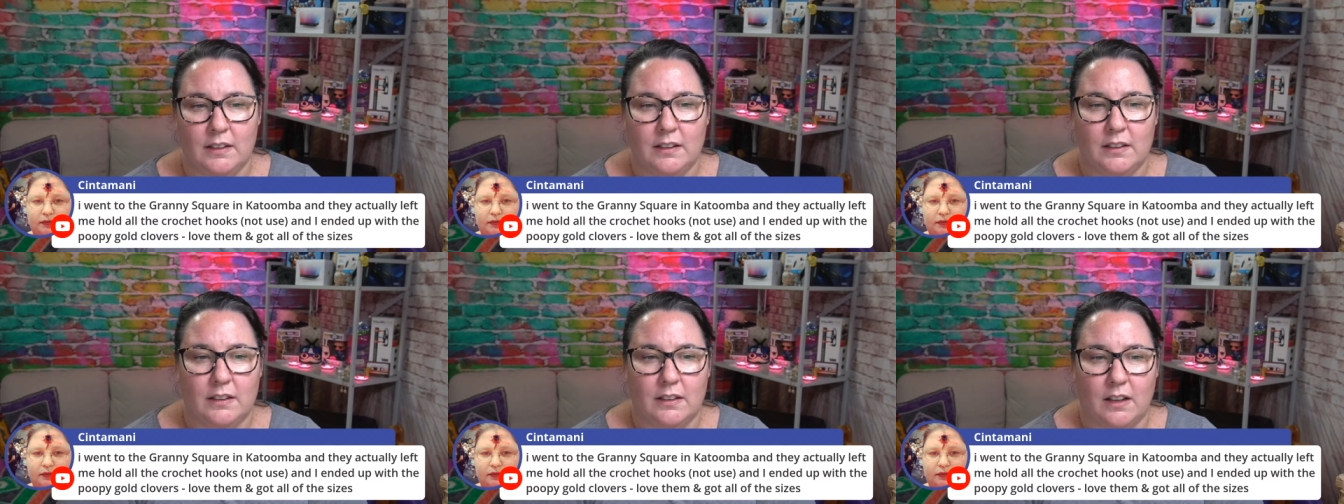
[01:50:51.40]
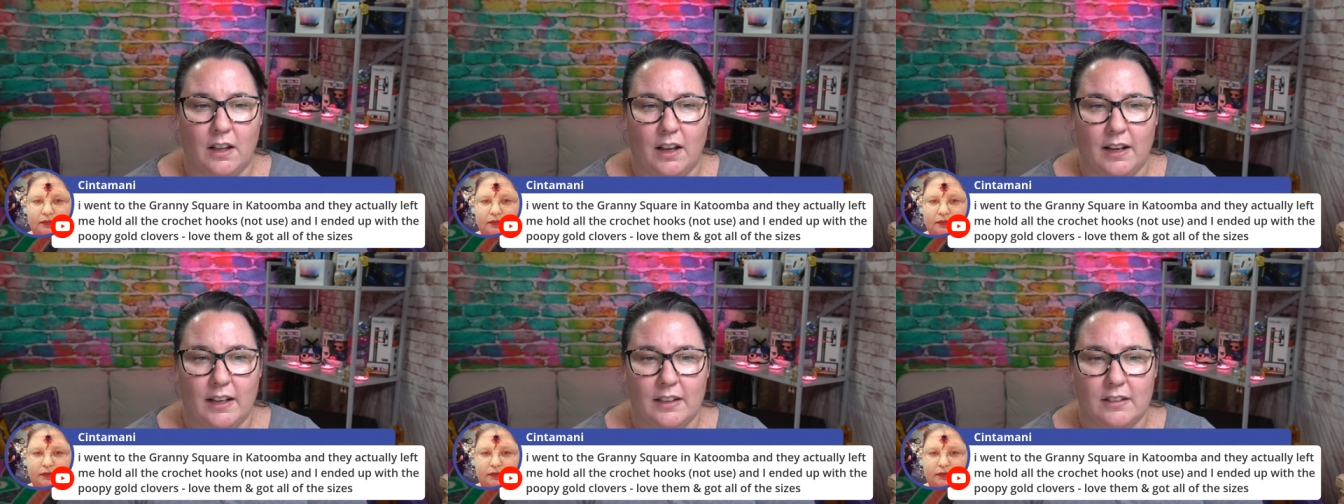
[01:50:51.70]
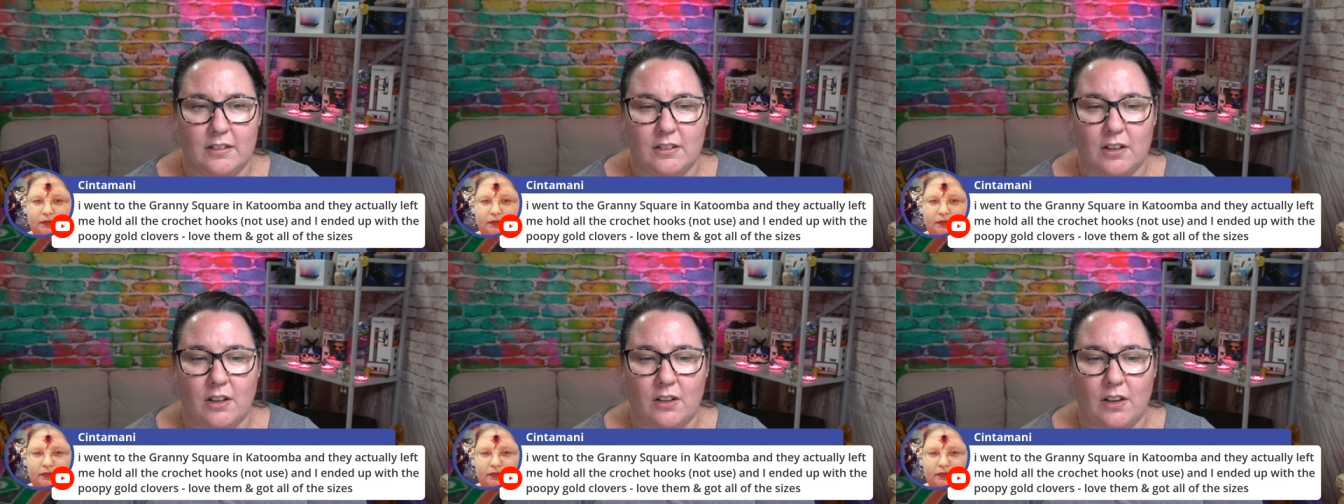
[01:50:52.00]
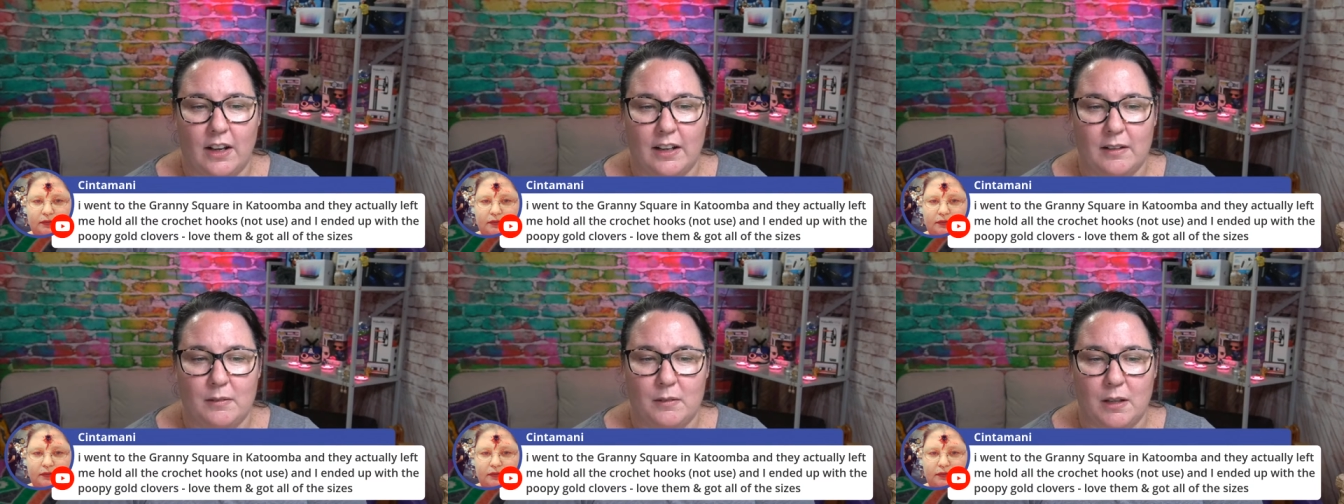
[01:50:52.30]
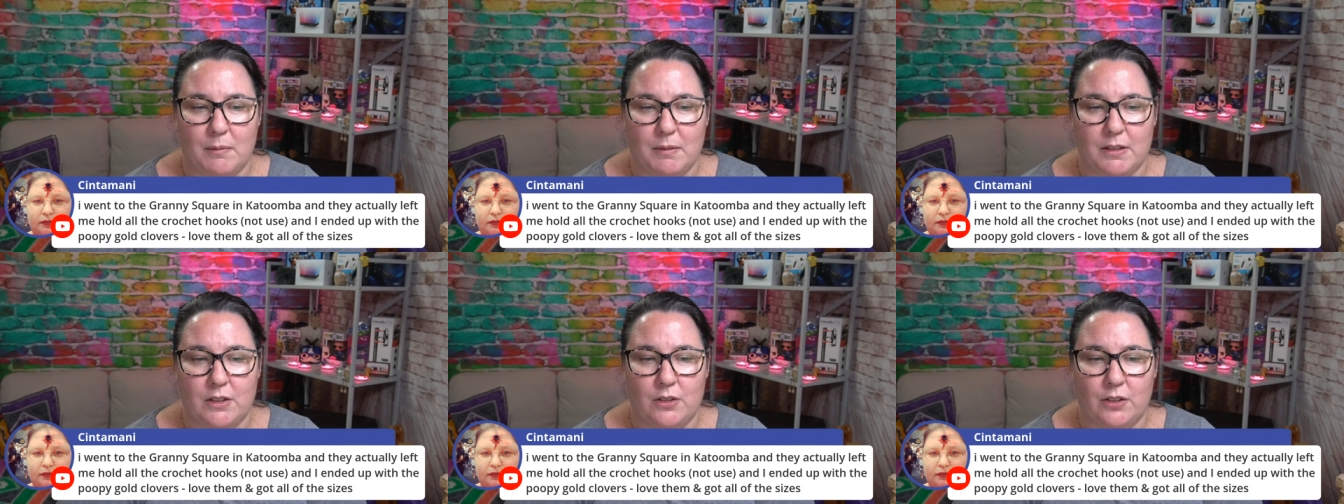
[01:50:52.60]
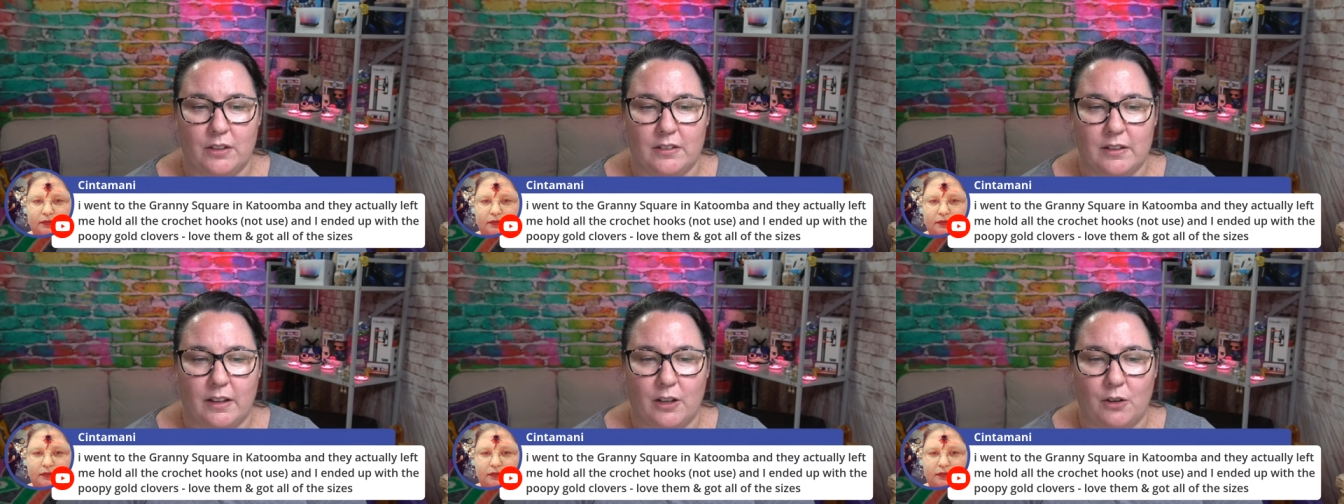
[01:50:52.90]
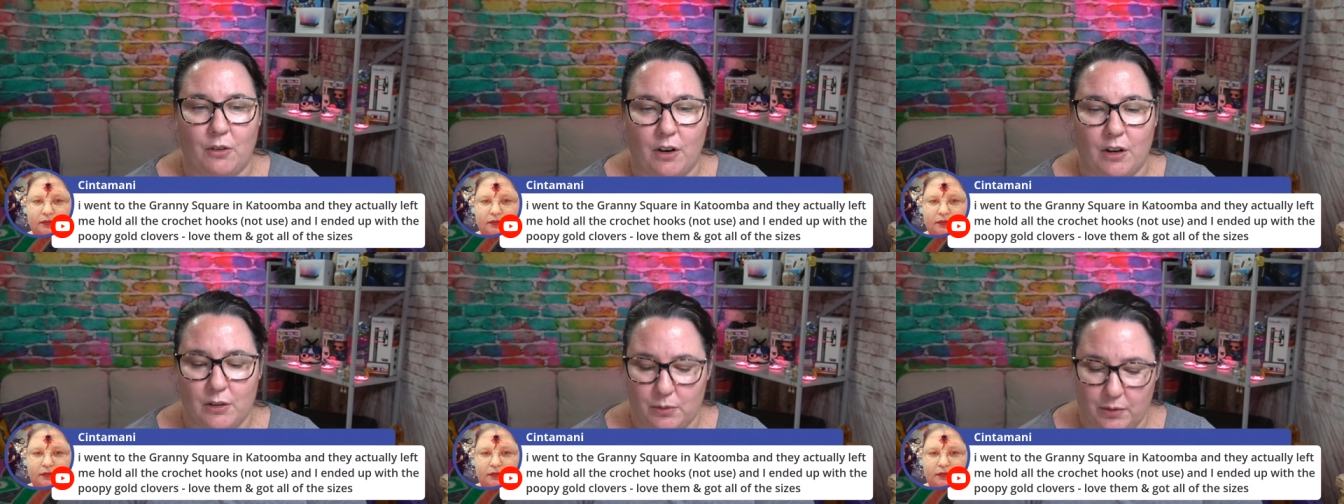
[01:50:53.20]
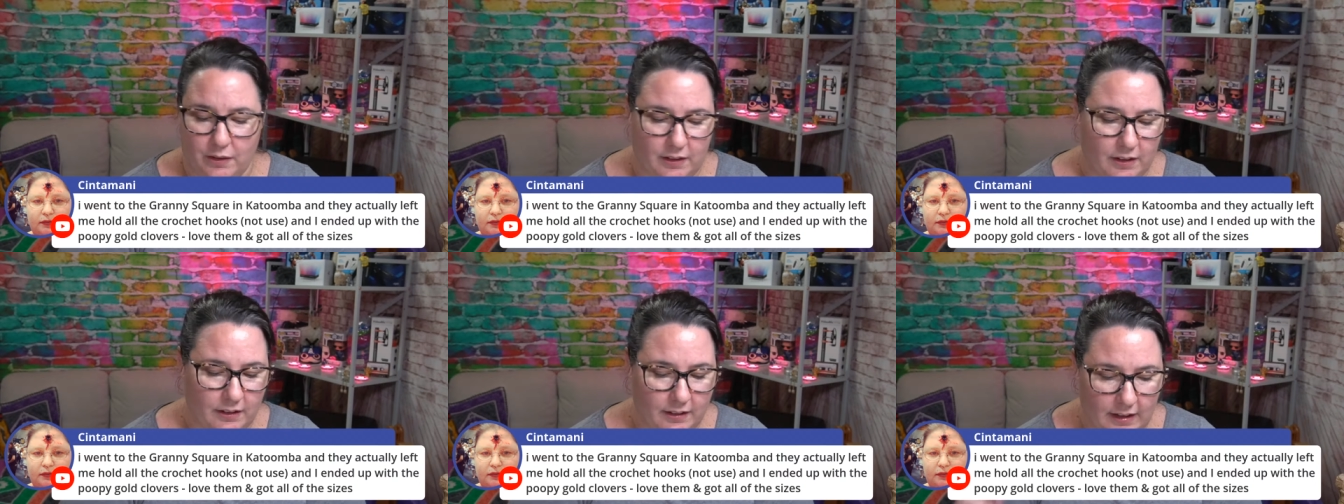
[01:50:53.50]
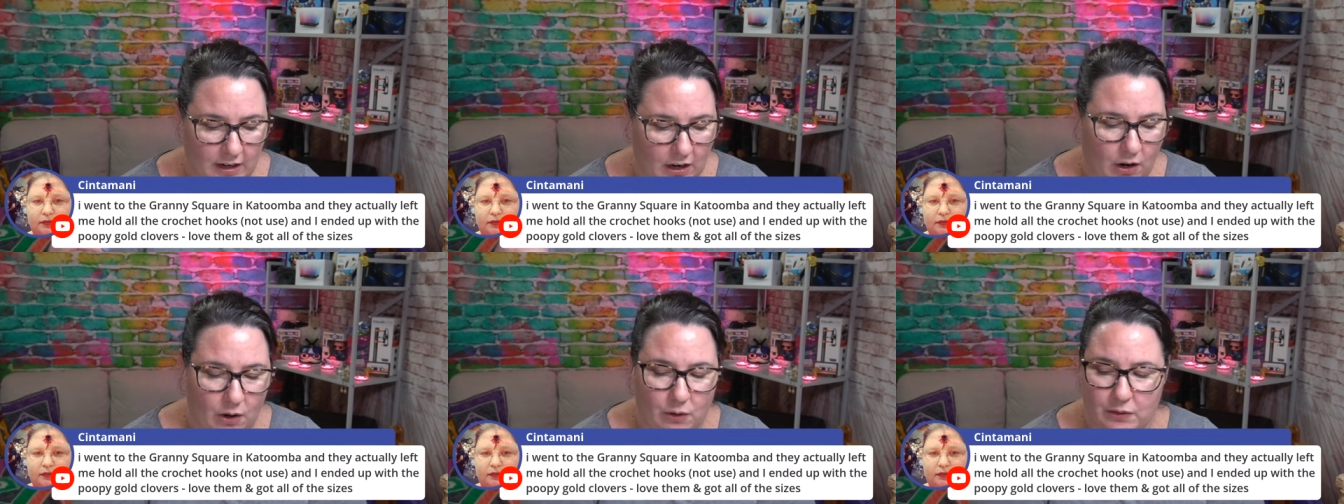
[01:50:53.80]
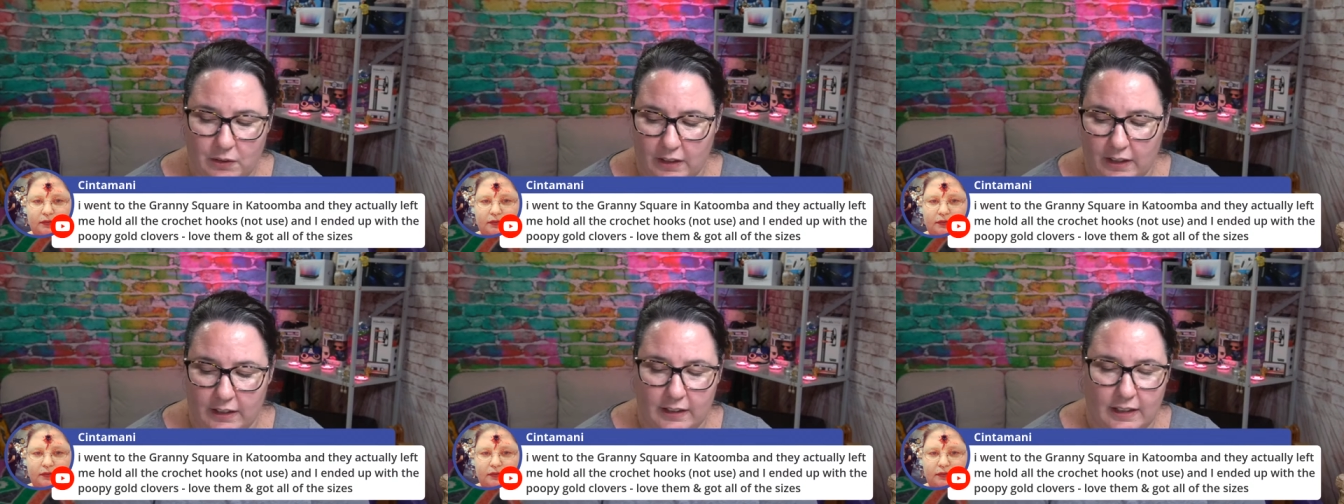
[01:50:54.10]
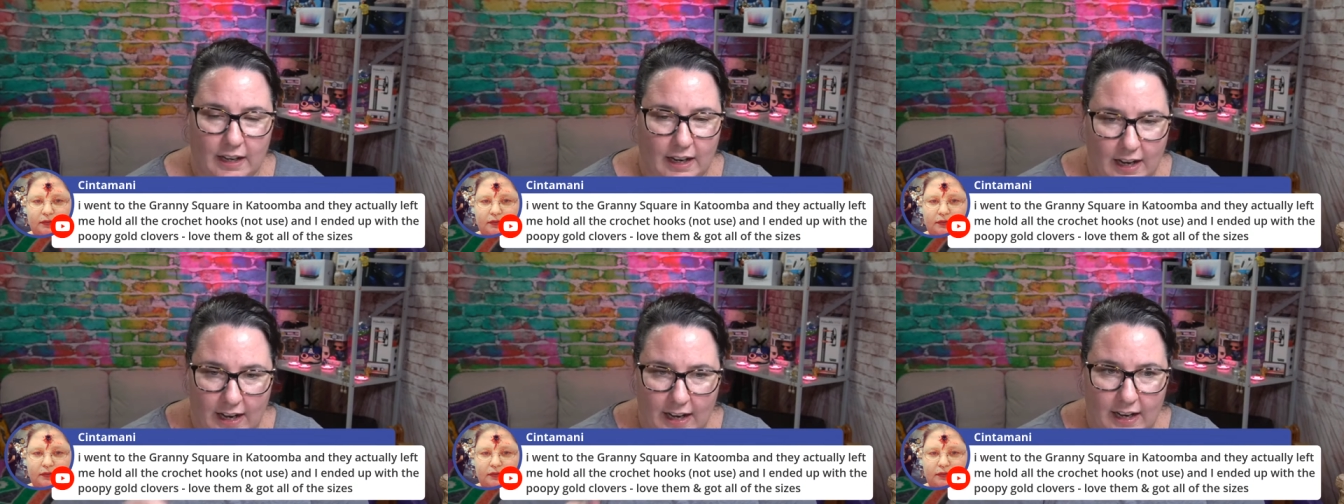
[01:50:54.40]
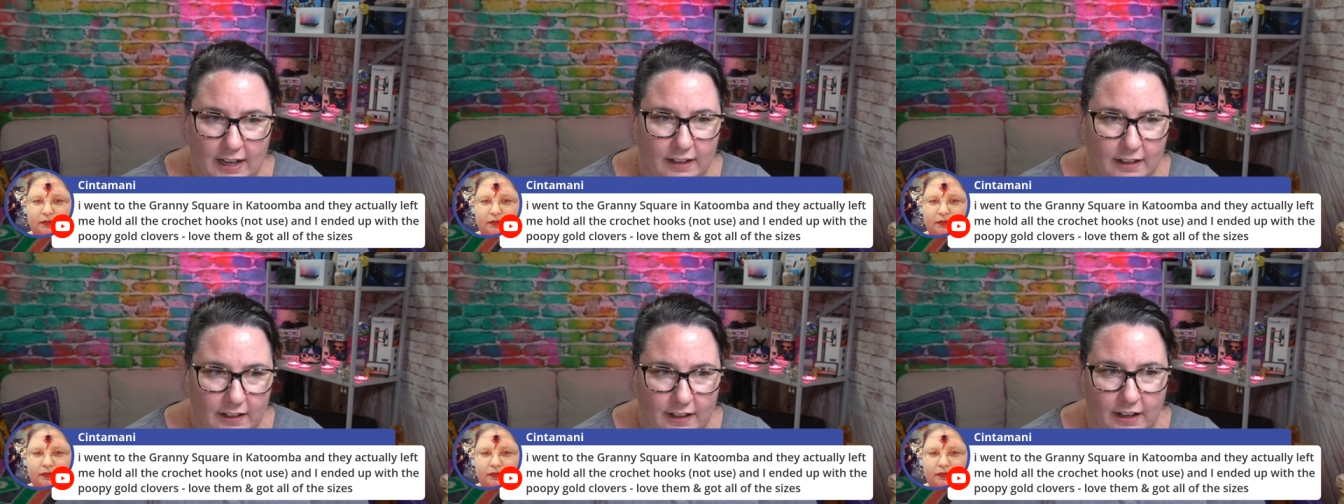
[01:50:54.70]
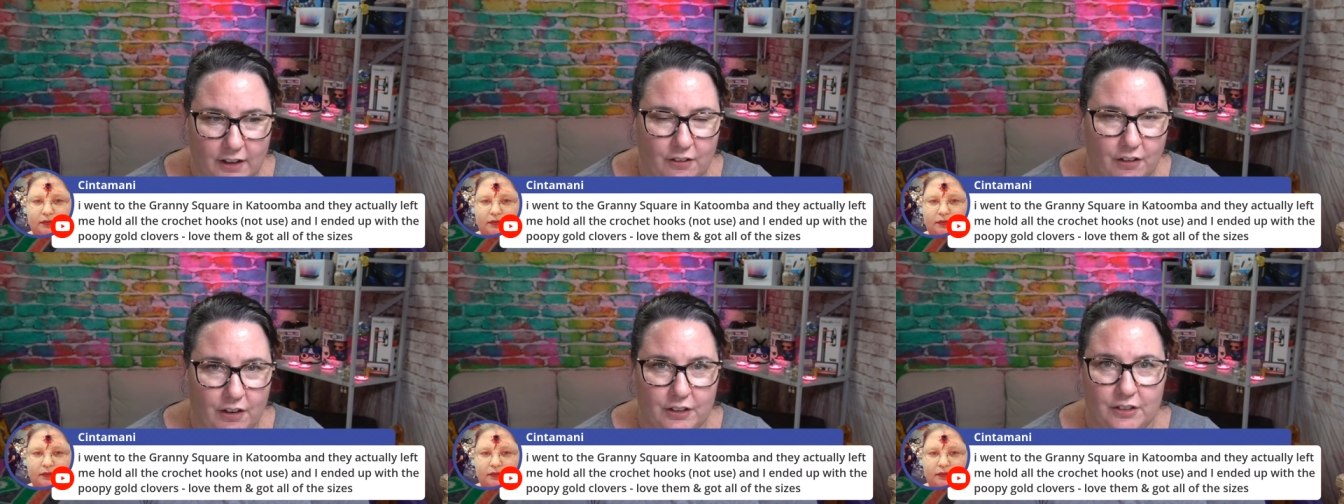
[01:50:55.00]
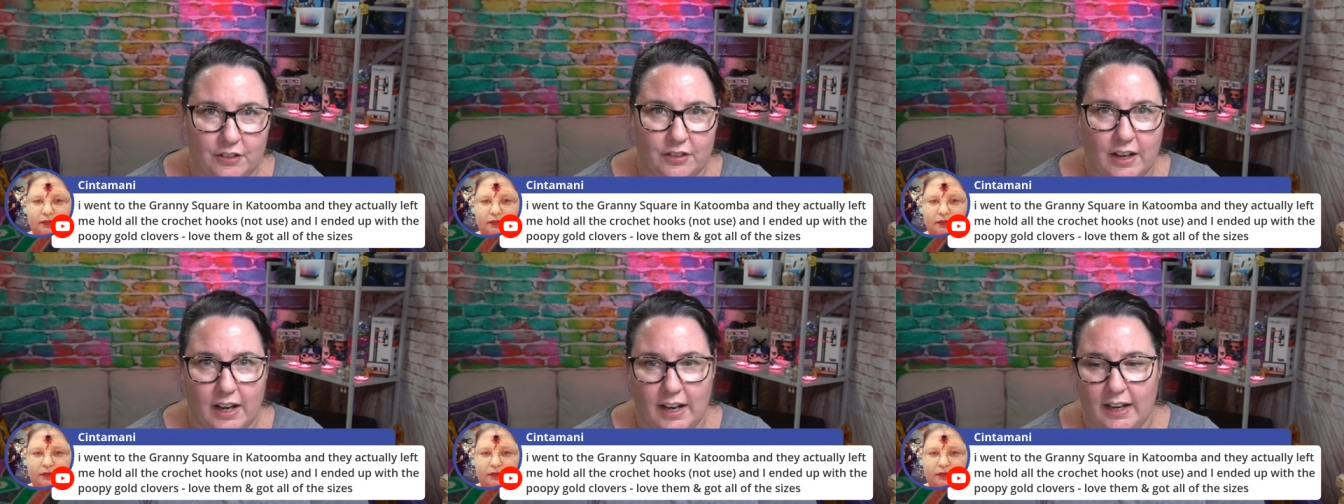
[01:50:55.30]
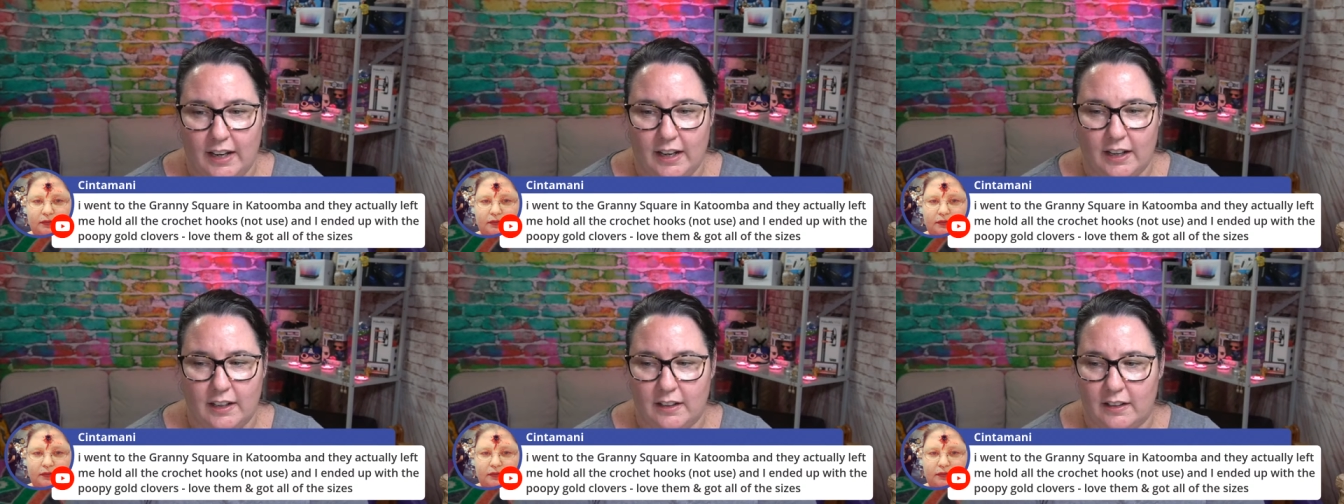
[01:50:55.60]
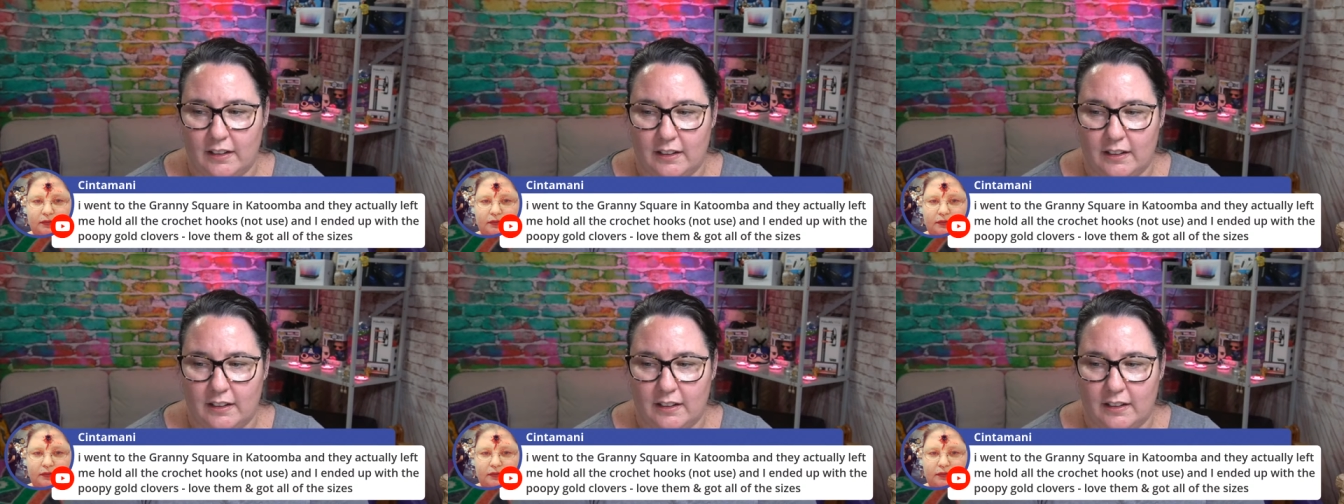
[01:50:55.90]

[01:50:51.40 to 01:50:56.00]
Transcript: Like it's not like someone's doing something gross with it. They're holding it in their hand and they're crocheting it.